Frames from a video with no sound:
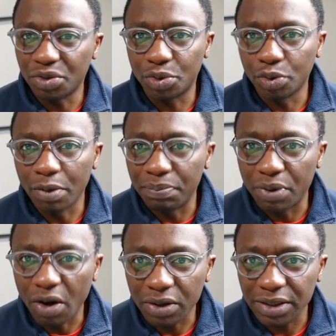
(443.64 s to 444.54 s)

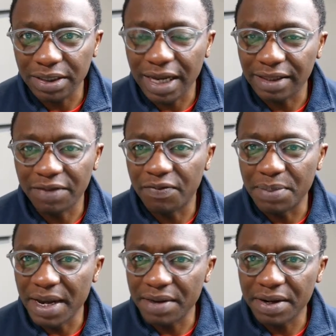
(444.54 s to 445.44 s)
Dropbox at the
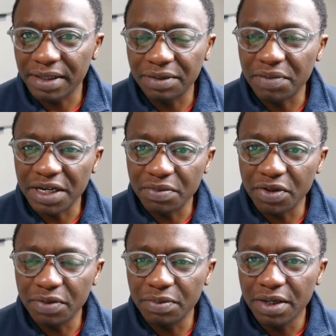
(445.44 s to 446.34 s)
barest
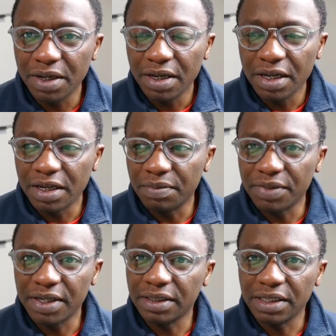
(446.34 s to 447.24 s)
minimum.
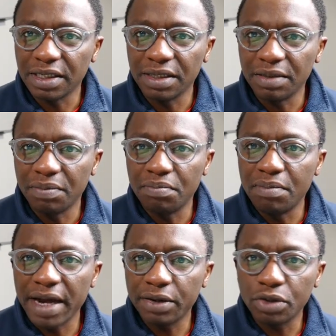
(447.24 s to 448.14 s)
There's the
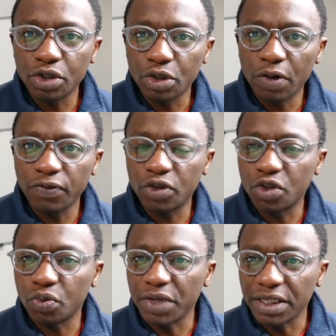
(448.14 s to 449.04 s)
Microsoft
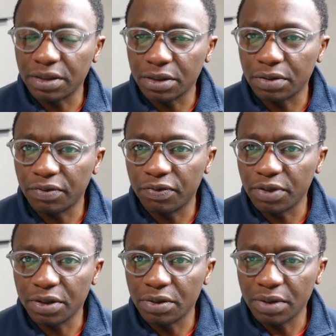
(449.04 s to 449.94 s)
suite of
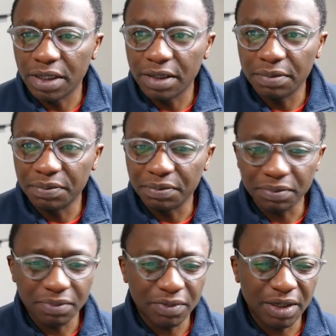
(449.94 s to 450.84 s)

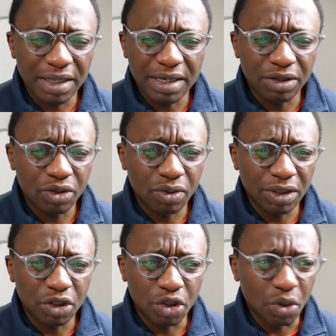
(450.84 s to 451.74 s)
I think it's called
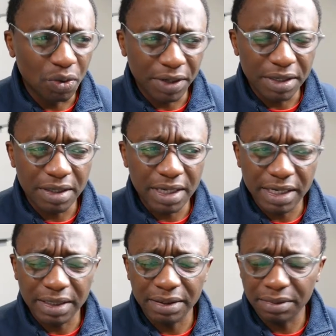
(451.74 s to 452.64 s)
Azure. I
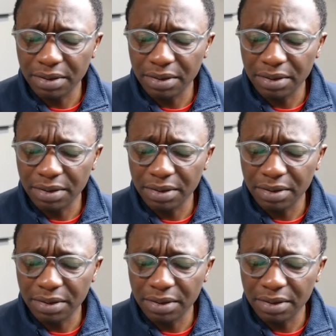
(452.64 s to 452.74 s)
think